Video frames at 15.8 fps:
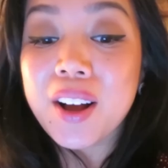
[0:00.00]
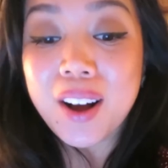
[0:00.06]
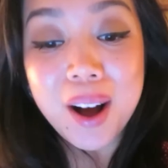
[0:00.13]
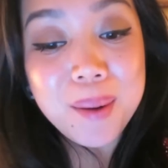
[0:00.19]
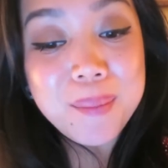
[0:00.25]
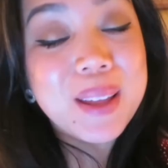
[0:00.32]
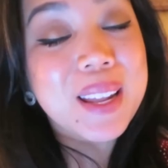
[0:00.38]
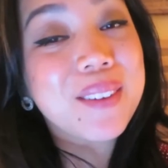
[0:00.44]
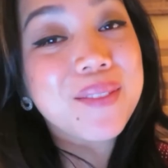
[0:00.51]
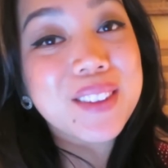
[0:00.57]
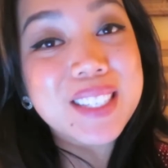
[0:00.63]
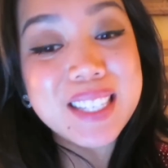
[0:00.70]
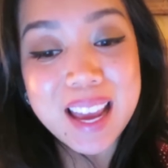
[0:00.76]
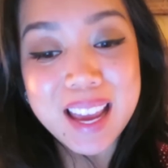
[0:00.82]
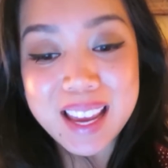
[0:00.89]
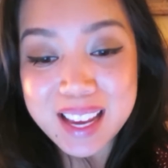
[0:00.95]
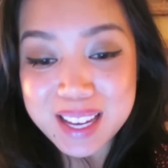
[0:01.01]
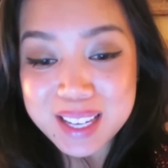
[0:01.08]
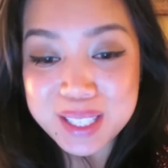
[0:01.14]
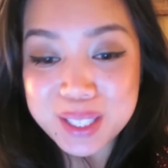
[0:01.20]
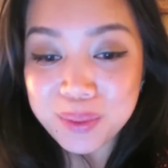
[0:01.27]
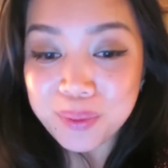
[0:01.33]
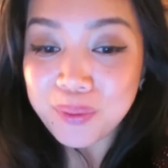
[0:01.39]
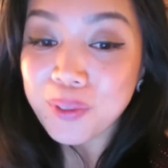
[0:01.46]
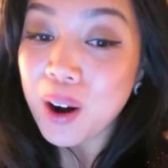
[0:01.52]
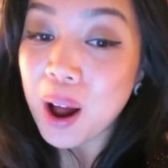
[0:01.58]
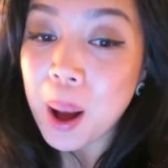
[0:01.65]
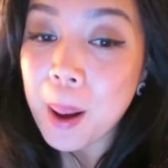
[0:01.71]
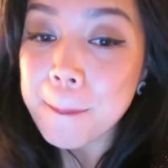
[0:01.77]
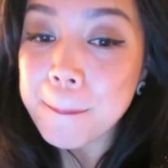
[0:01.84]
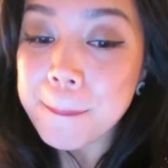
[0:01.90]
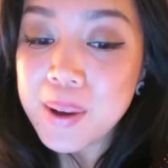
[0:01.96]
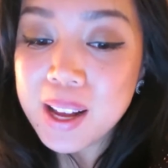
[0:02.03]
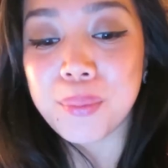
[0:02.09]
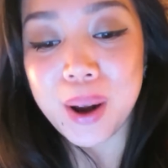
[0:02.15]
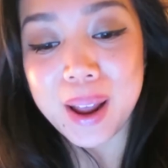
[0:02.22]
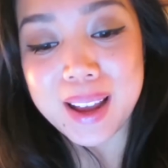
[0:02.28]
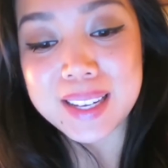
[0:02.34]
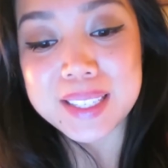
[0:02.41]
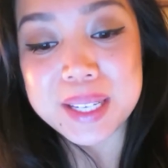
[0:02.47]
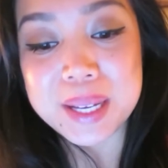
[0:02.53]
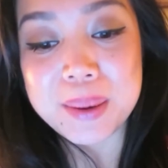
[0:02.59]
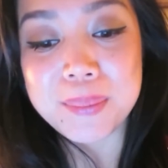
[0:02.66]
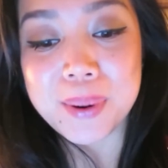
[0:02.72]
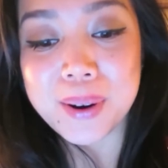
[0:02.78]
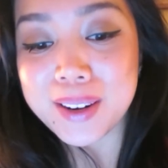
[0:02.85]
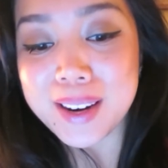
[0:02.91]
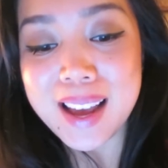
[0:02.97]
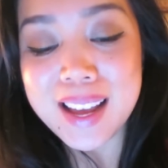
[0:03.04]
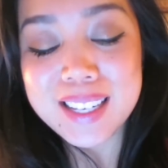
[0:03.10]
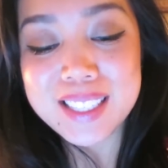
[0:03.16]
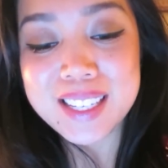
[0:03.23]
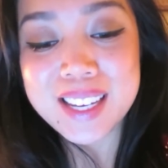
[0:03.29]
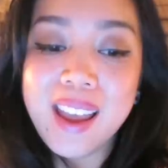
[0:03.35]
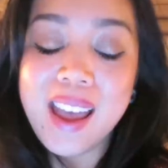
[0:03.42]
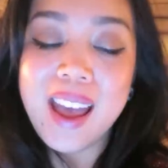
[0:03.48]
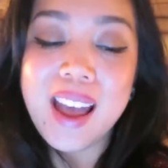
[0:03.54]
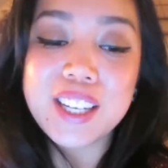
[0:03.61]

Comment of the day is from Brandy Barnett,